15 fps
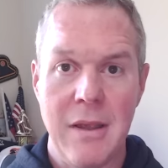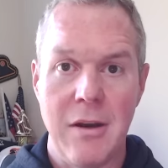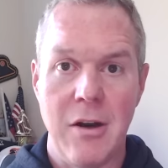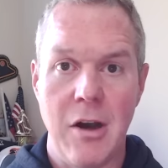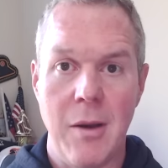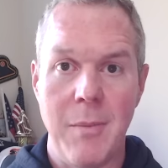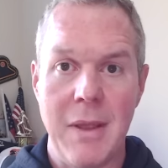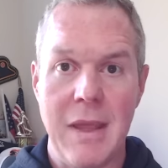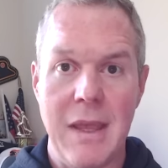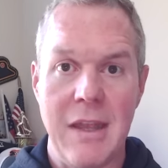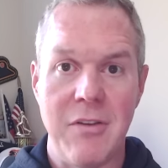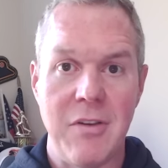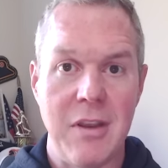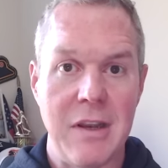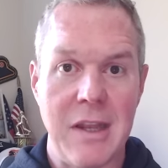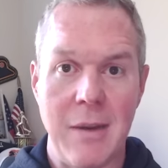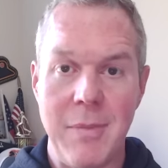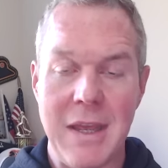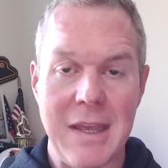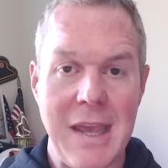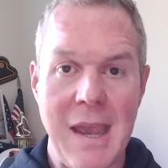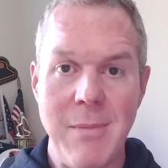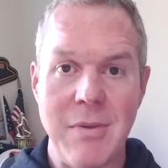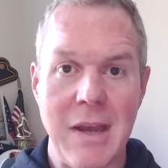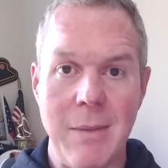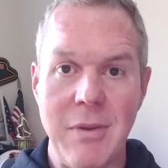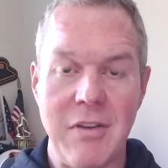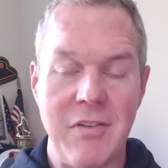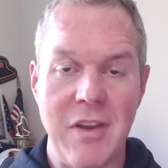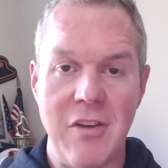Um, it's going to be a
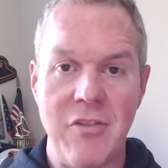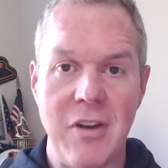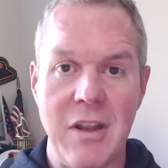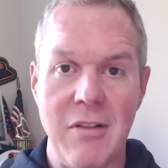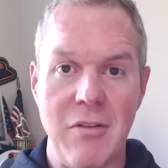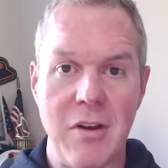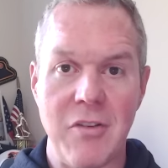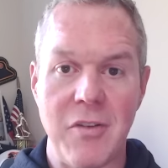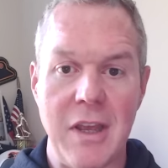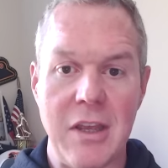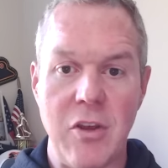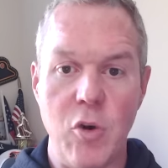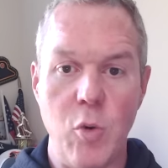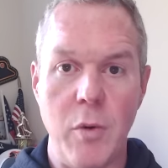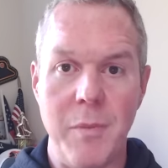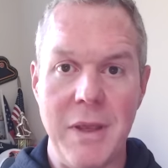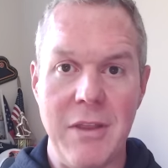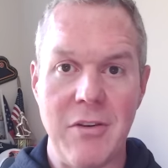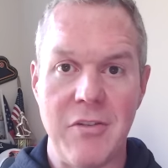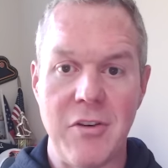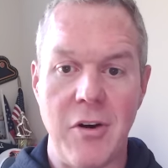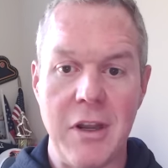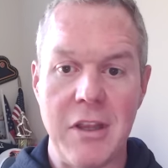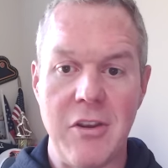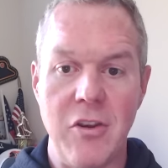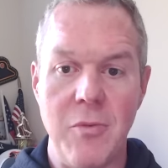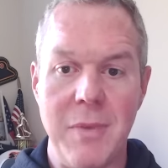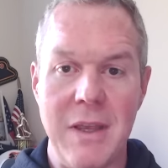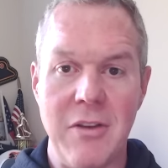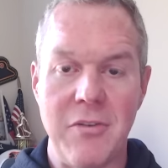game-time decision. It looks like who will be the starting
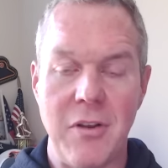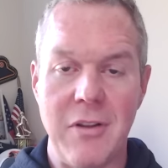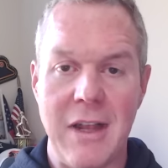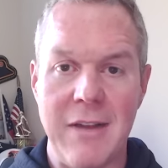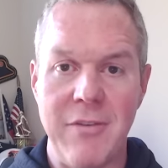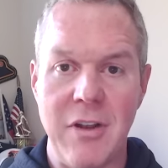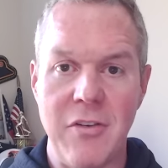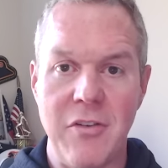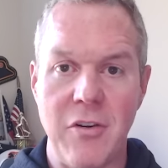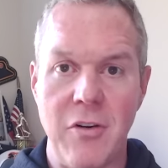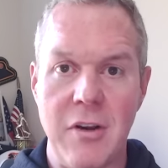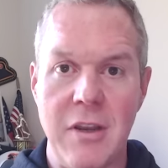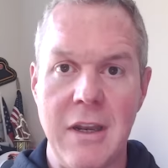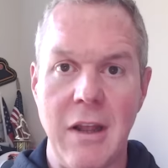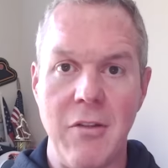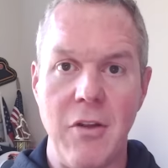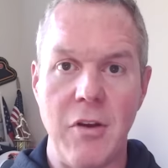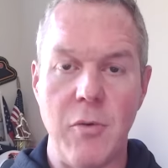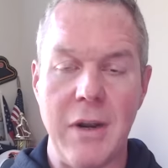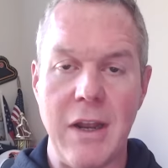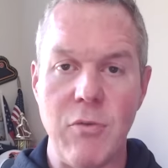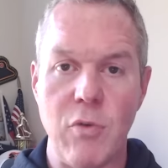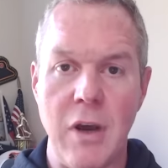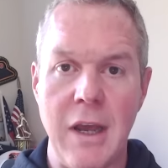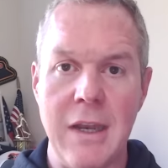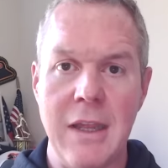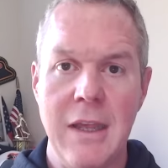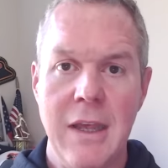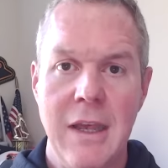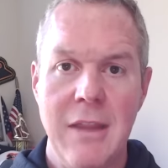Q B, so a lot of uncertainty. Now, look, when I
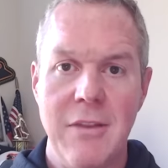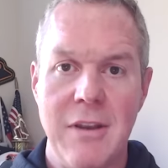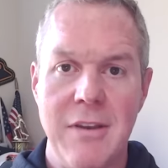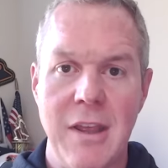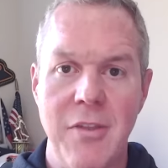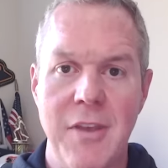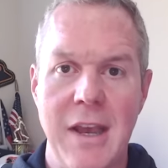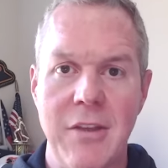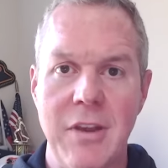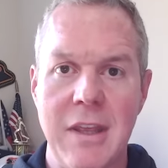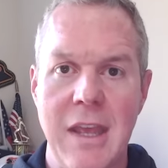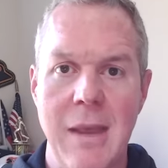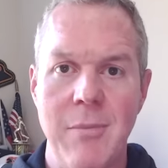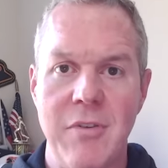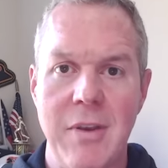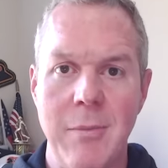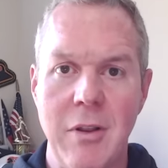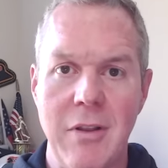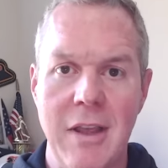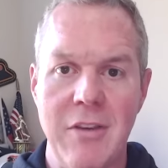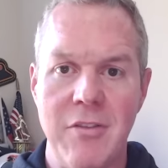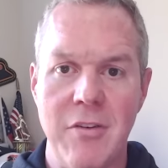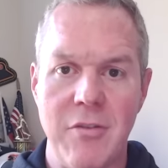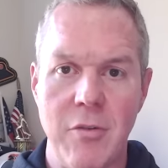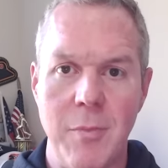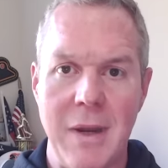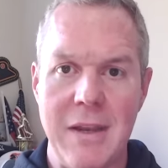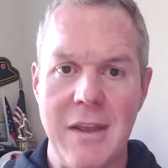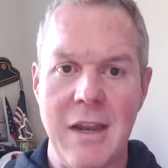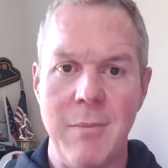run the ten thousand game simulations through
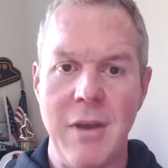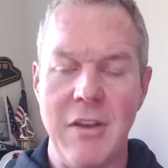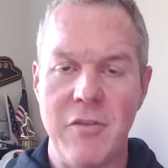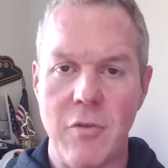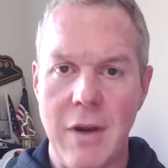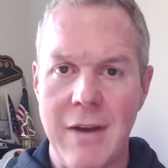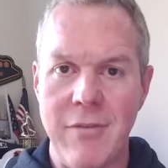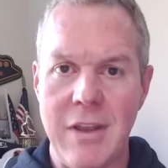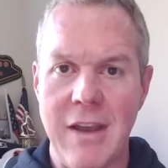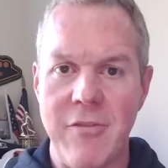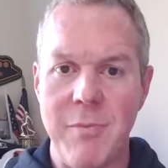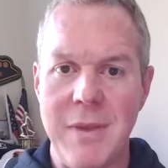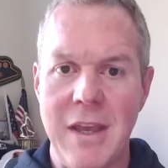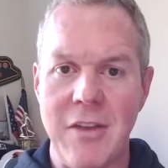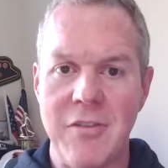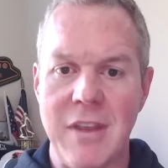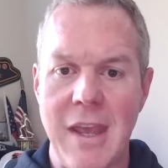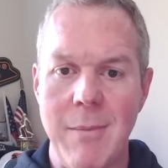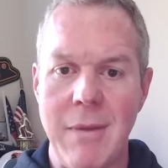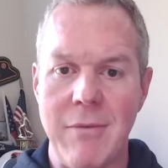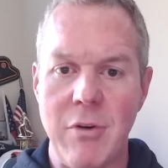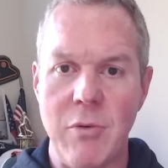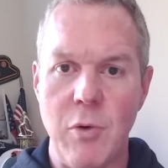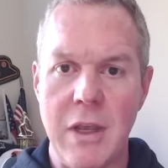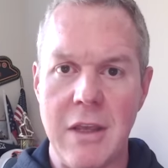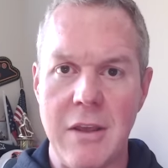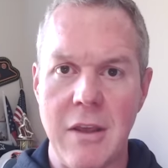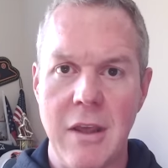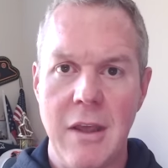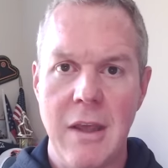my database for every F B S game every
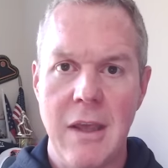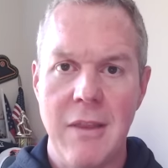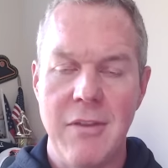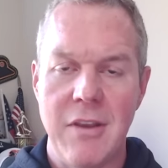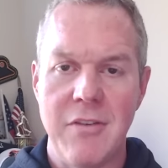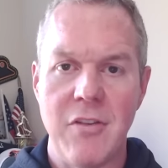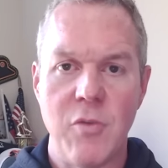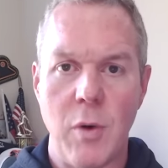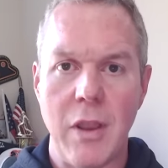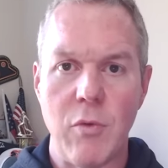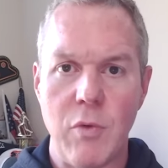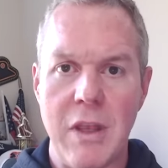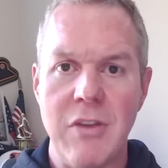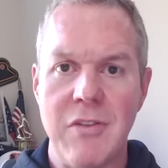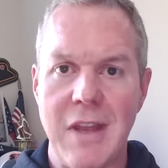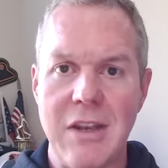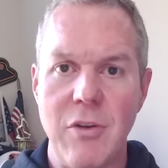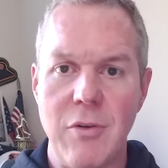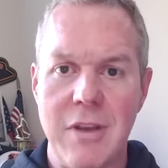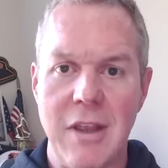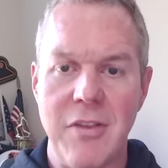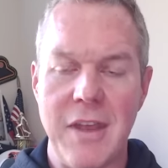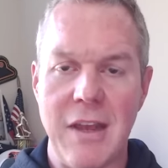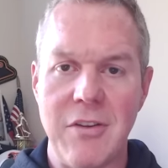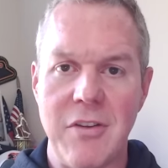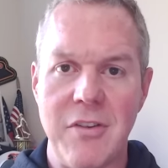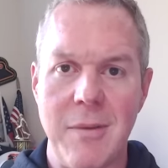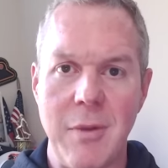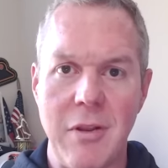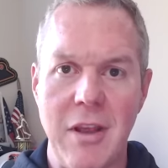week, this is one of the reasons I do ten thousand
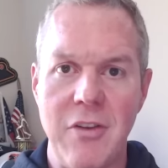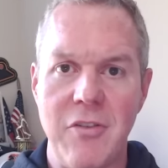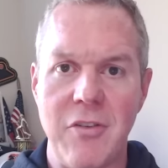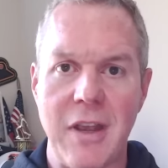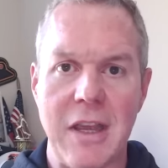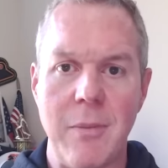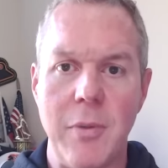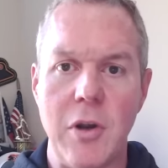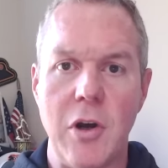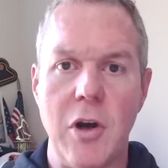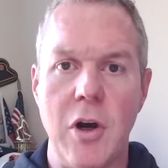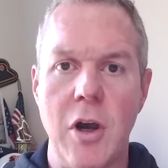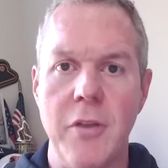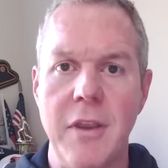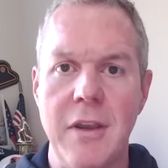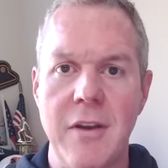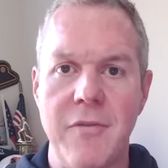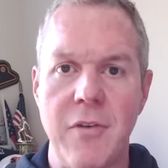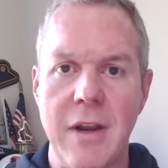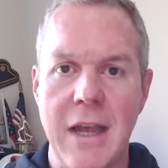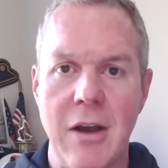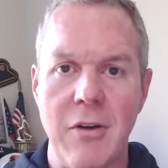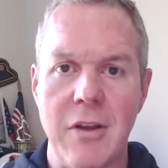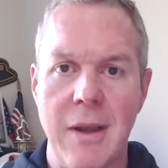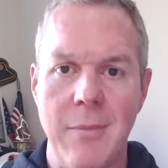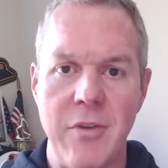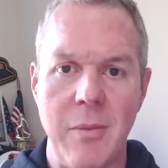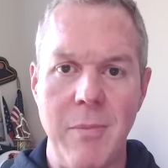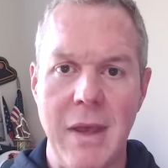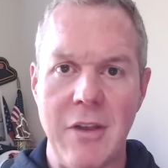simulations. I can put all the different
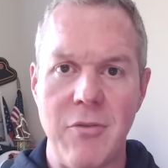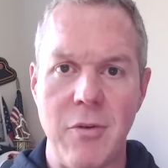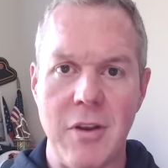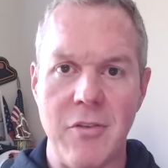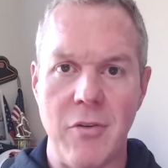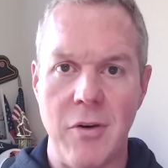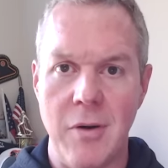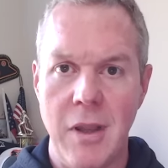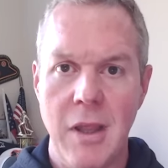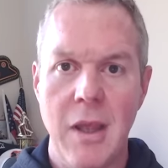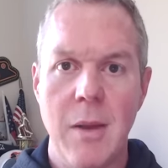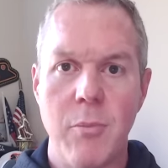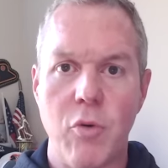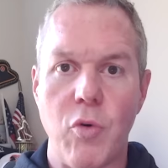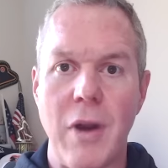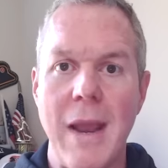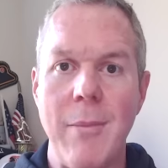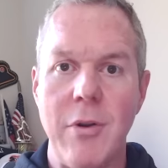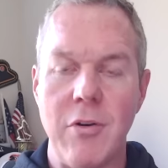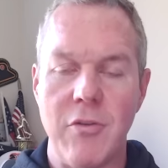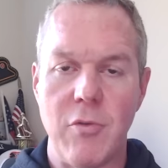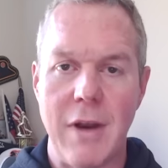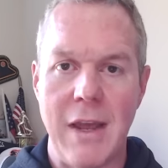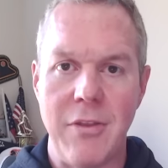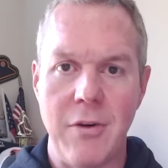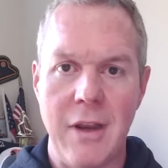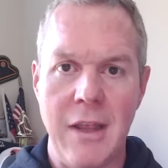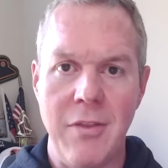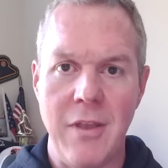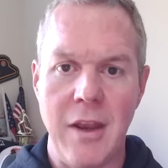outcomes and metrics, or parameters
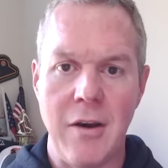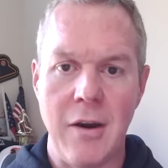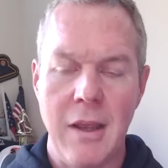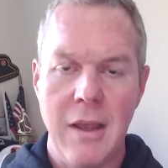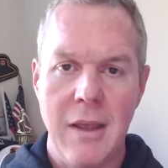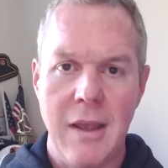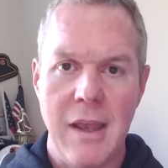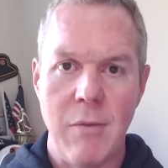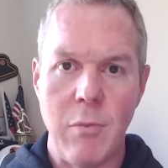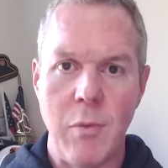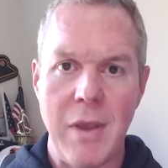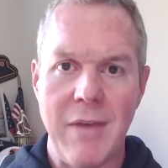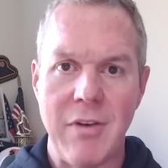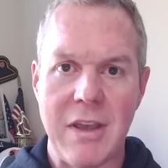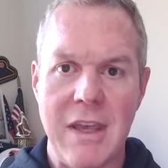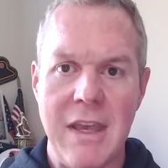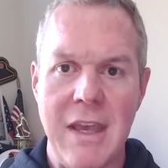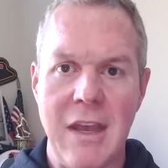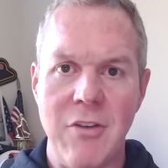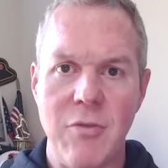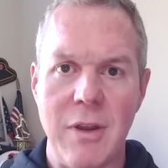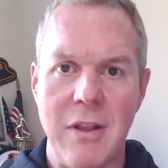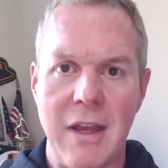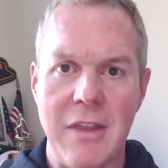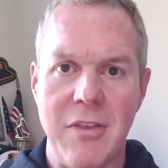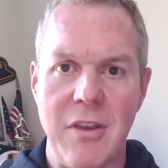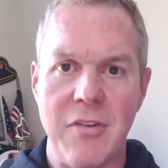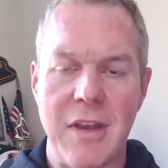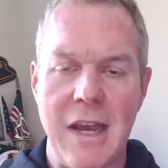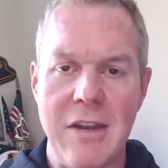rather, in there. And when we have a key injury like
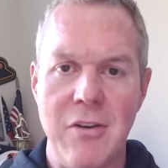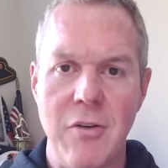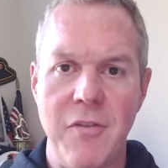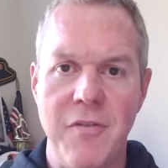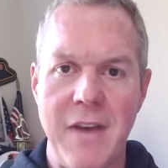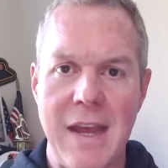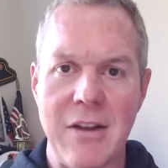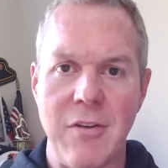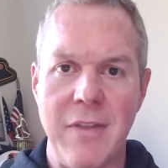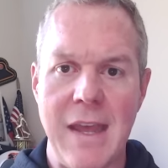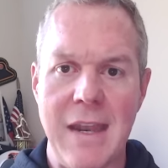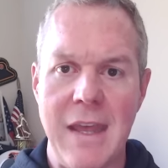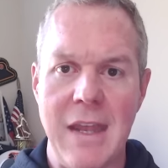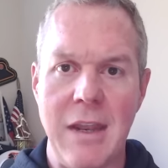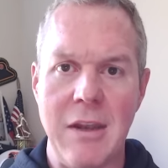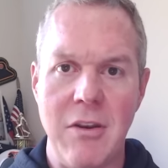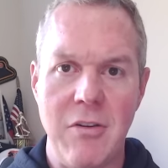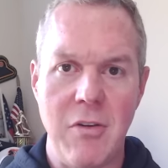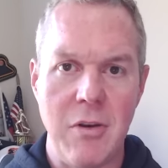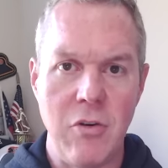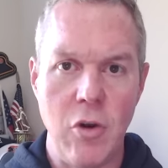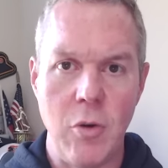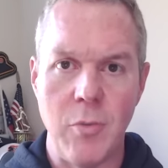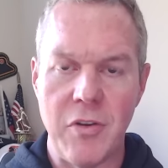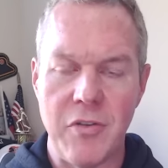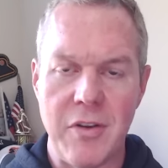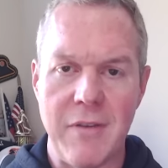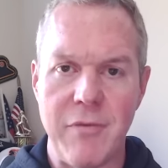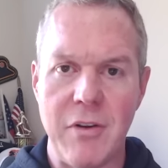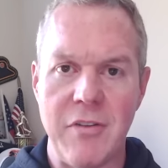this, I do factor that in in numerous
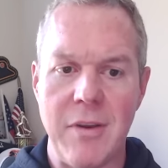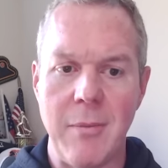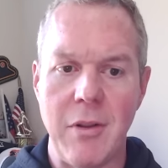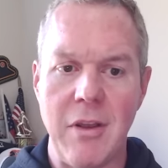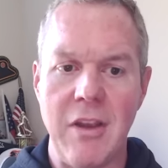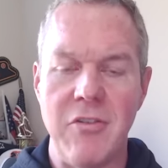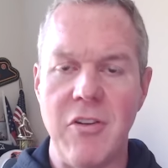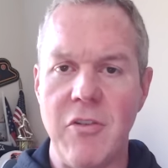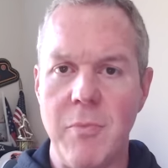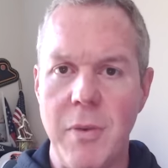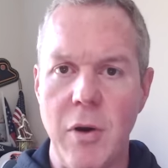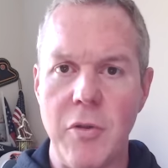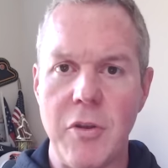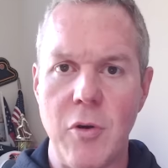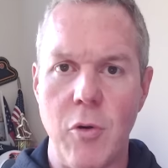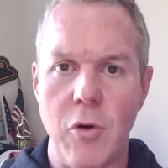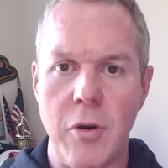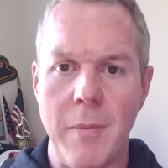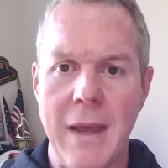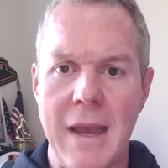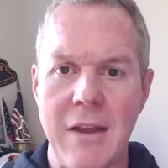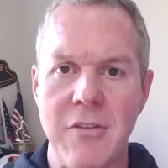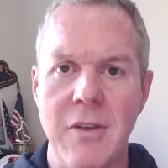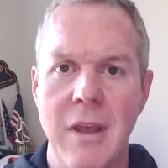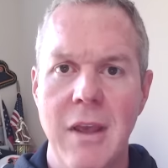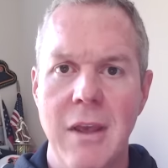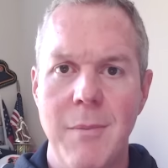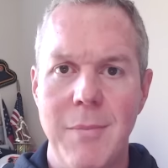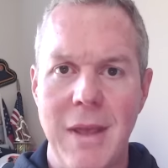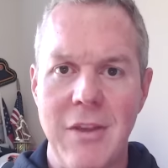different simulations, both quarterbacks,
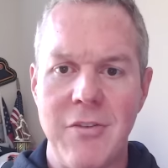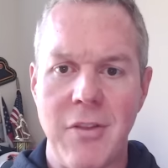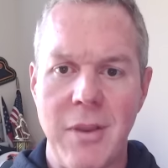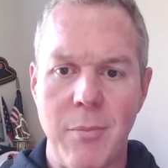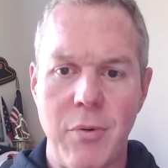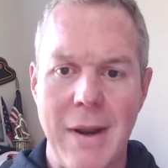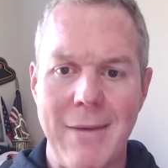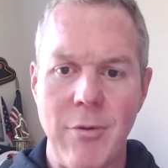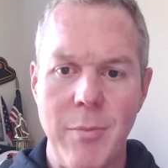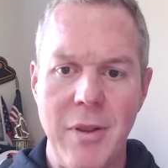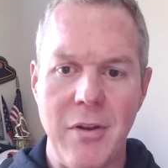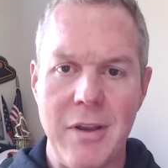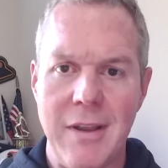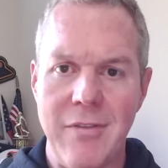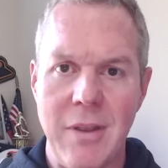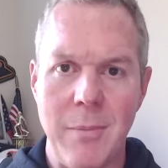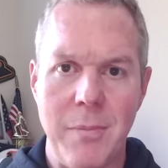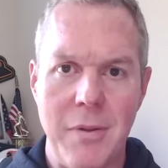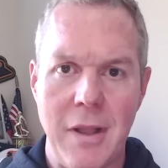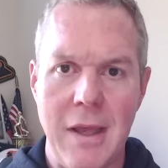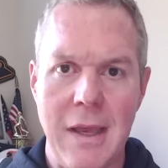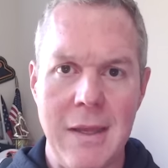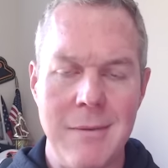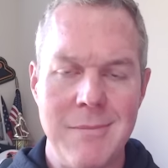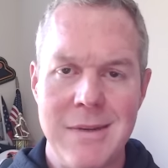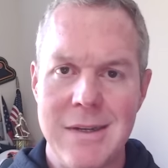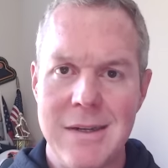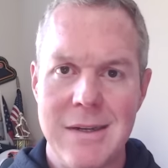based on the probability of them playing.